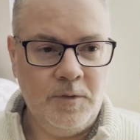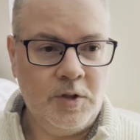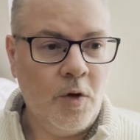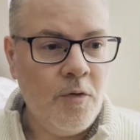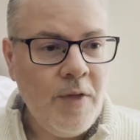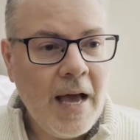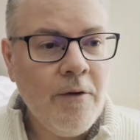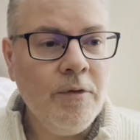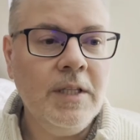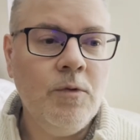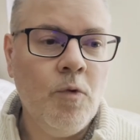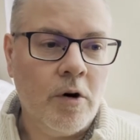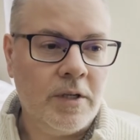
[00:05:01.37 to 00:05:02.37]
so that
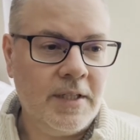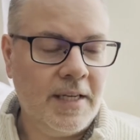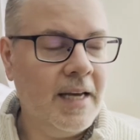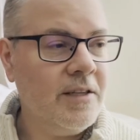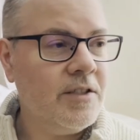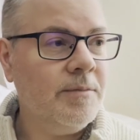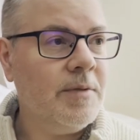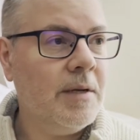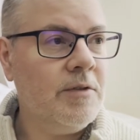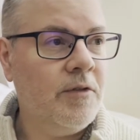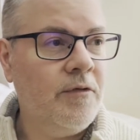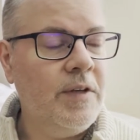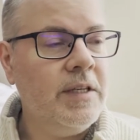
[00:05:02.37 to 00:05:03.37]
really works. Kind of sometimes
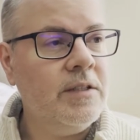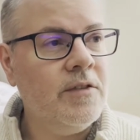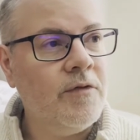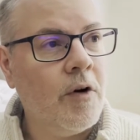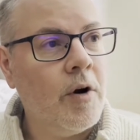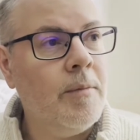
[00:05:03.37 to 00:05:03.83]
it feels very